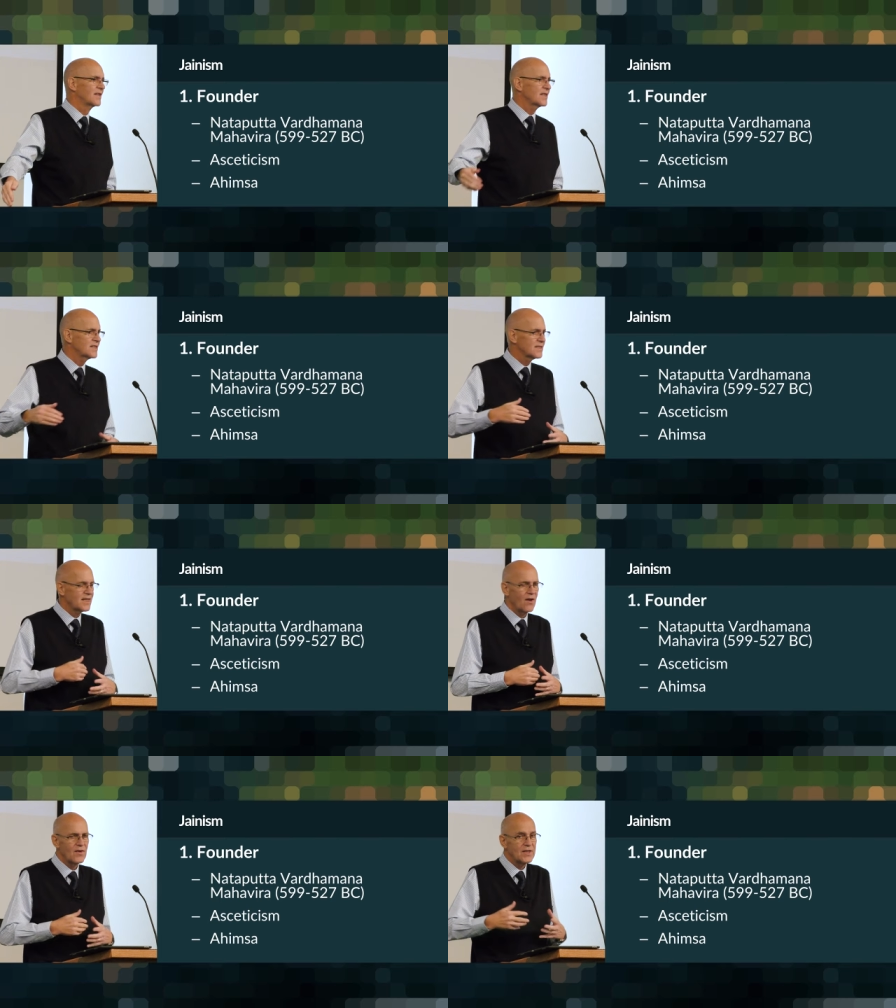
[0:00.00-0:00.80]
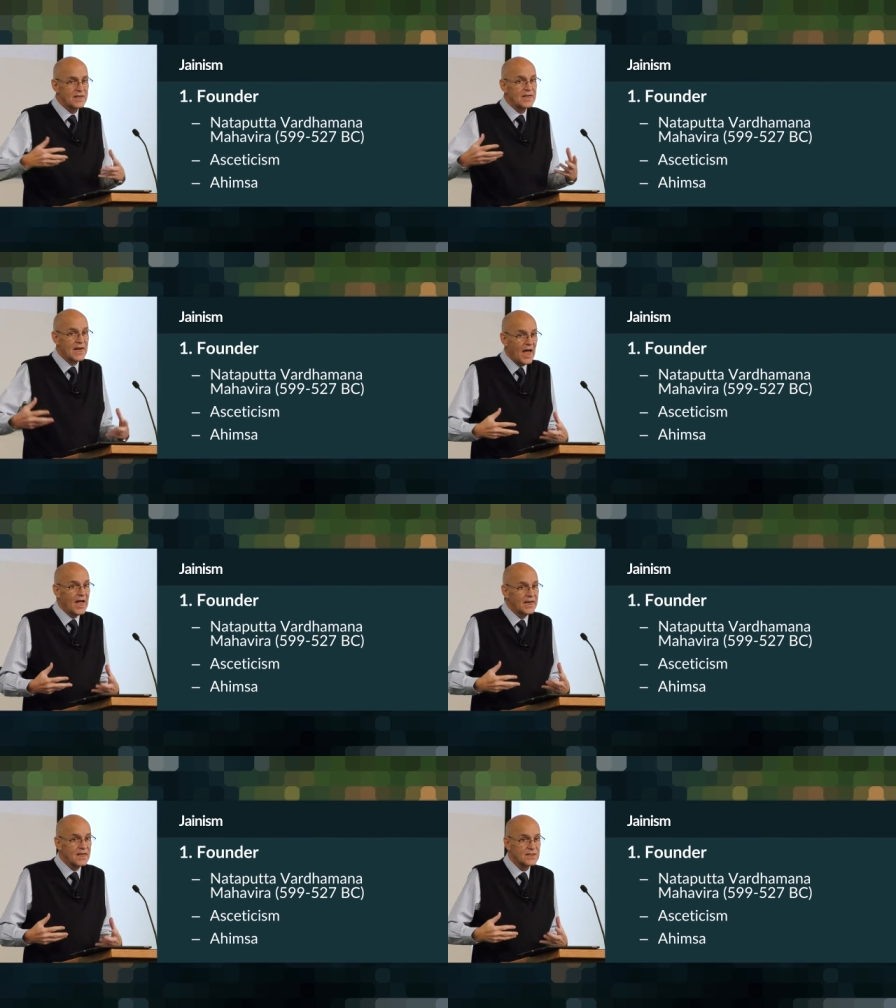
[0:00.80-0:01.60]
This is how he
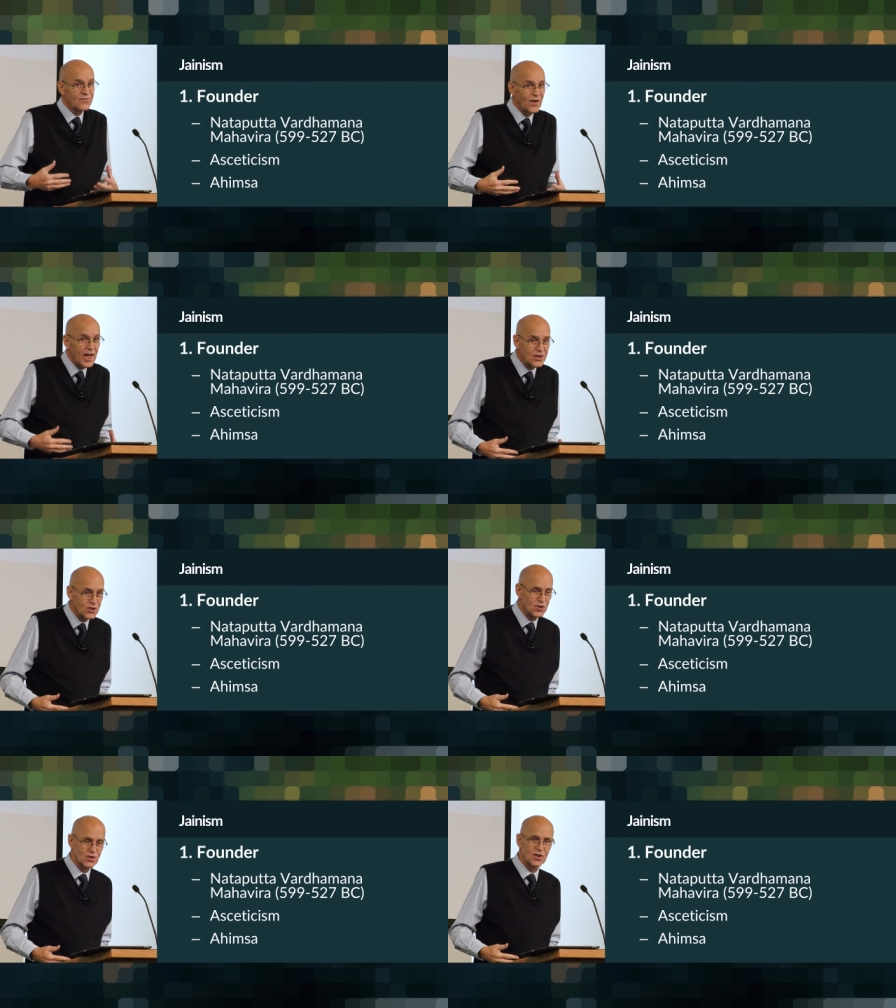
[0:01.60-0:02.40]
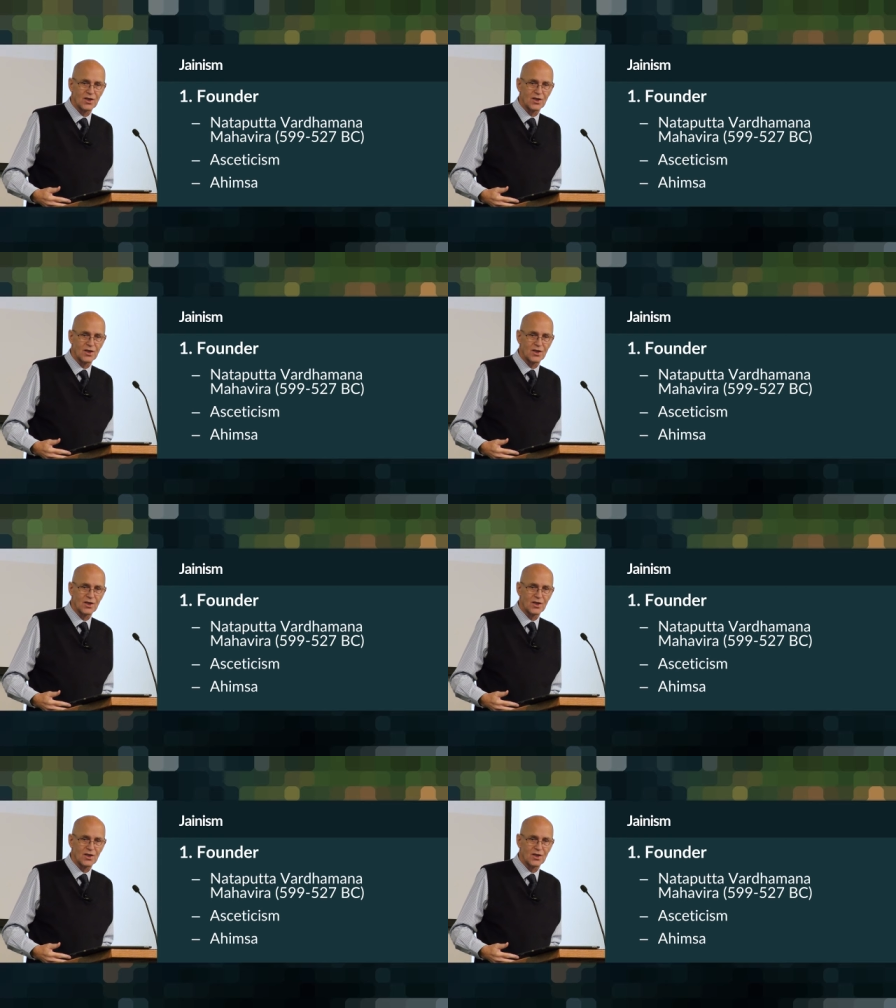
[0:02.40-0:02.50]
denied his flesh.